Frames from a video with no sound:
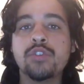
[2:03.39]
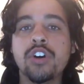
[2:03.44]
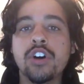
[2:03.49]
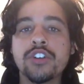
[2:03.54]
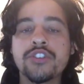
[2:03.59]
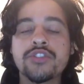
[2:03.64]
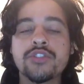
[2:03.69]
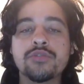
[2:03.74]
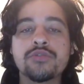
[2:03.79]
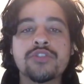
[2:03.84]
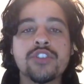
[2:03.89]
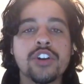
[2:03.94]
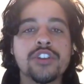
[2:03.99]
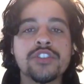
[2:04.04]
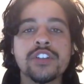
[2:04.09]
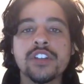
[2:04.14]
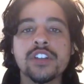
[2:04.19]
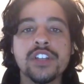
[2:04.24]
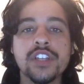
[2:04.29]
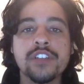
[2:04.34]
will also
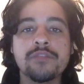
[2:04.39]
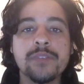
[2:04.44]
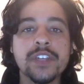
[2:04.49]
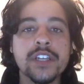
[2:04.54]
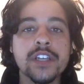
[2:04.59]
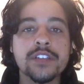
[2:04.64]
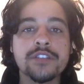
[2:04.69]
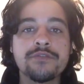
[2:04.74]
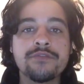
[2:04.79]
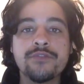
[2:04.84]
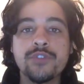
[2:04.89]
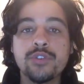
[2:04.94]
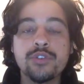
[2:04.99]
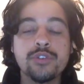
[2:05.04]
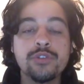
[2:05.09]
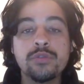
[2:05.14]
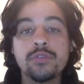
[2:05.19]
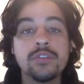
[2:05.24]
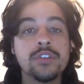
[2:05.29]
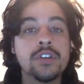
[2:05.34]
start to leave because
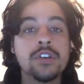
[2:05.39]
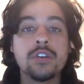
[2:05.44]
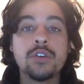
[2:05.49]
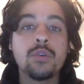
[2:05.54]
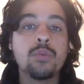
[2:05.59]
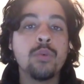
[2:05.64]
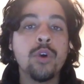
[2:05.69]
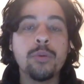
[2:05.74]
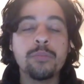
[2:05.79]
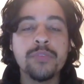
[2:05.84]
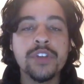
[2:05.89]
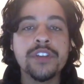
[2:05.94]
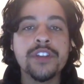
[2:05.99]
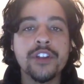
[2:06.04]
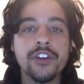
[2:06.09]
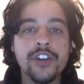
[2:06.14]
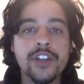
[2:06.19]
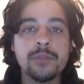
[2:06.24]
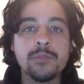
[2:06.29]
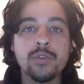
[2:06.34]
food won't be
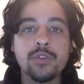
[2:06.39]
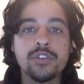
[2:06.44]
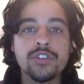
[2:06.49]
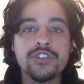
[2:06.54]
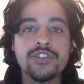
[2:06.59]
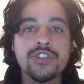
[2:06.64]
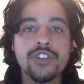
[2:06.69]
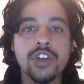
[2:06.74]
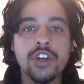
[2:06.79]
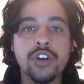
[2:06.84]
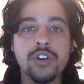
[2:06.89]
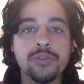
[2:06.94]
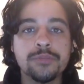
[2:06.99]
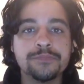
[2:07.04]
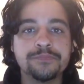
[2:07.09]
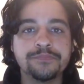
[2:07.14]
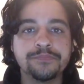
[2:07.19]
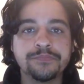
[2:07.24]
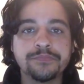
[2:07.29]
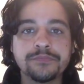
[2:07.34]
there anymore. So
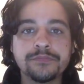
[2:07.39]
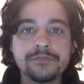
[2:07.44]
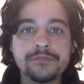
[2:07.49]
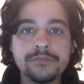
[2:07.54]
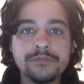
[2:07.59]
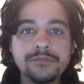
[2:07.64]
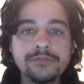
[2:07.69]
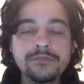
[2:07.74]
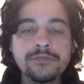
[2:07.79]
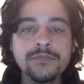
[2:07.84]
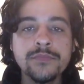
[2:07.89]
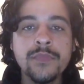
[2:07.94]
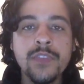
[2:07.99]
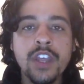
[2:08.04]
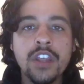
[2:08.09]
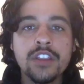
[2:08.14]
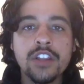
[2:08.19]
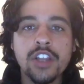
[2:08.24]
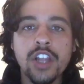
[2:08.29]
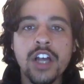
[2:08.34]

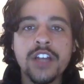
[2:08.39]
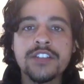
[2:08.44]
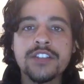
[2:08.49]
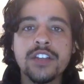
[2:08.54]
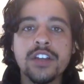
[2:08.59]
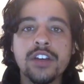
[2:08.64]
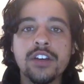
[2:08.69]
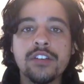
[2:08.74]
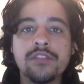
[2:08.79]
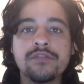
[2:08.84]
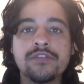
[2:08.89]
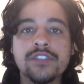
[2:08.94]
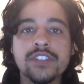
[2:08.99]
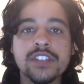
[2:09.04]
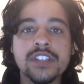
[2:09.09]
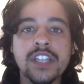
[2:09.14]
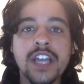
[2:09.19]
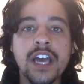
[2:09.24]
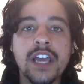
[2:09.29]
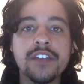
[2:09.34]
the loss of
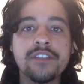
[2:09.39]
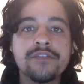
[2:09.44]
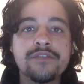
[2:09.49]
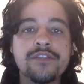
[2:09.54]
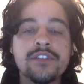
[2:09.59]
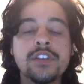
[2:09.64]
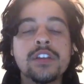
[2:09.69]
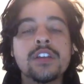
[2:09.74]
life